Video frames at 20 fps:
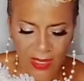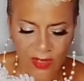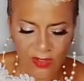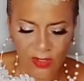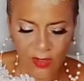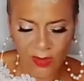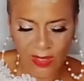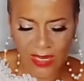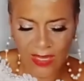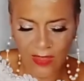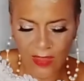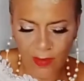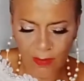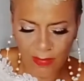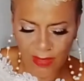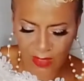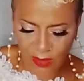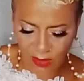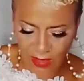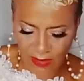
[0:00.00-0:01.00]
So in the
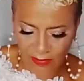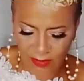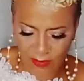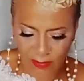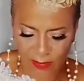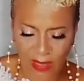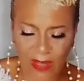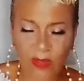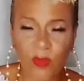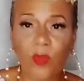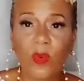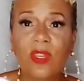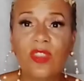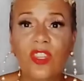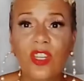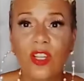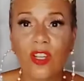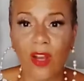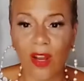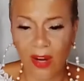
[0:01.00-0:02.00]
middle of the month
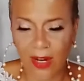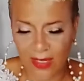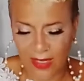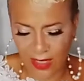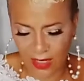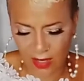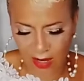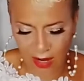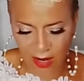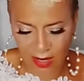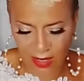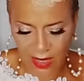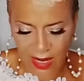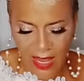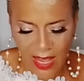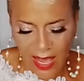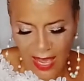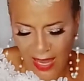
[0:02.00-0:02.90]
with the Garden card,